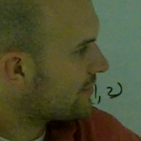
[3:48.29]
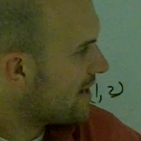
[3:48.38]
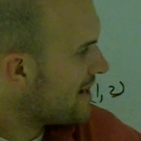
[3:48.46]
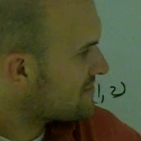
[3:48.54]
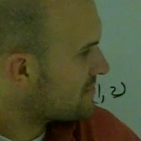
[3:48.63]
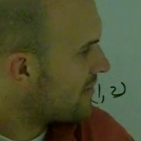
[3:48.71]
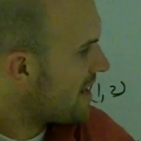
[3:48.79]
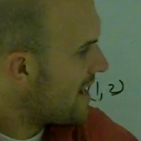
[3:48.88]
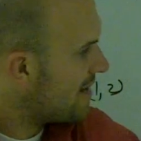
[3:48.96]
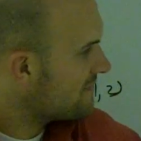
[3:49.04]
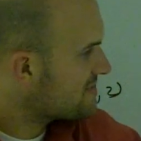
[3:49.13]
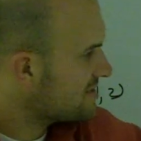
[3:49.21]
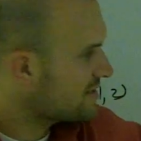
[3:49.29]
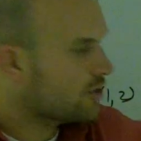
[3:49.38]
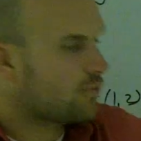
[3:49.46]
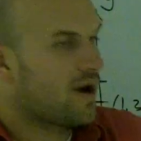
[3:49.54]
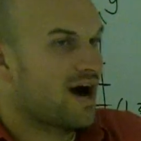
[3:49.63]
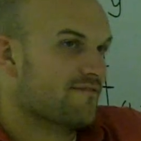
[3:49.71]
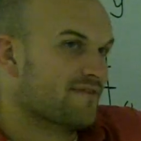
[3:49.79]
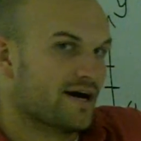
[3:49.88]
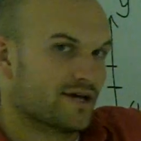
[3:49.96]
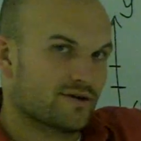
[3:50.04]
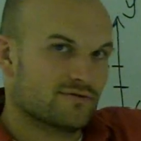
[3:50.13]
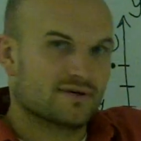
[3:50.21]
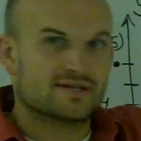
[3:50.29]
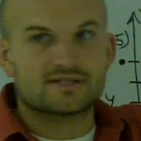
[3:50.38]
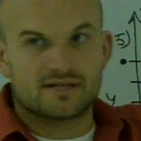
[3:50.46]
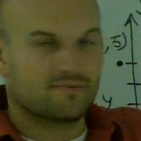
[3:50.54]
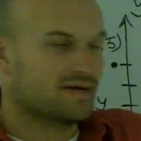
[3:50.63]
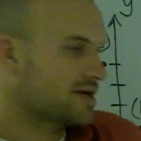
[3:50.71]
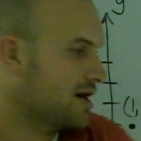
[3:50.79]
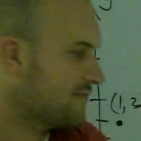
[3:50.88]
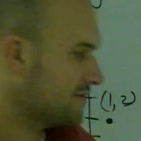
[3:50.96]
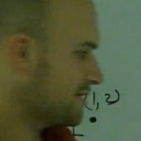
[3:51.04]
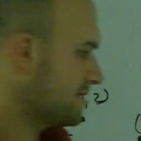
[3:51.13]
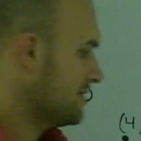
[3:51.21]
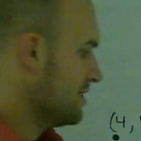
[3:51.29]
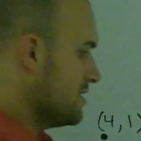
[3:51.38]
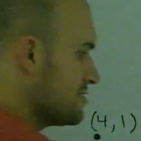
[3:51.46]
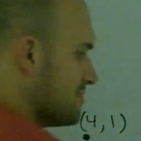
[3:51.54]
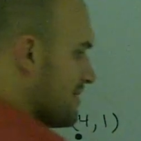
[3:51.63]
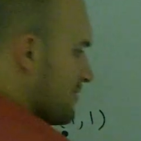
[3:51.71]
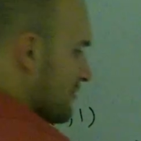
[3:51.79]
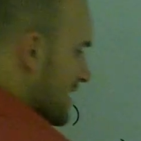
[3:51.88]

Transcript: the graph, so every single y value is going to be covered. So my